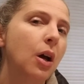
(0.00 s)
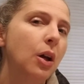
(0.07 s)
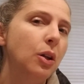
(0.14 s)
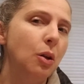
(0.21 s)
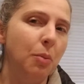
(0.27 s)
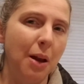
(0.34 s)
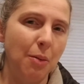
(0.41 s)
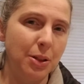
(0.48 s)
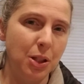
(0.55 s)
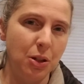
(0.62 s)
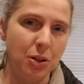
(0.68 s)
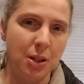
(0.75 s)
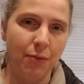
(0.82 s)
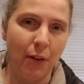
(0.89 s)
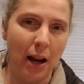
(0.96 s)
you'll be able to
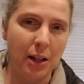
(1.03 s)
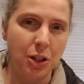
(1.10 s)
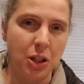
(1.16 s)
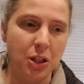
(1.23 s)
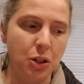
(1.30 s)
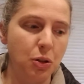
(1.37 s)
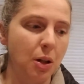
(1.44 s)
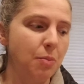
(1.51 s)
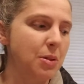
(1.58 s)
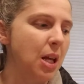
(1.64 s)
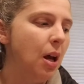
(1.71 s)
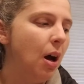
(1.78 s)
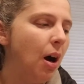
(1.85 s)
use the fraction strips.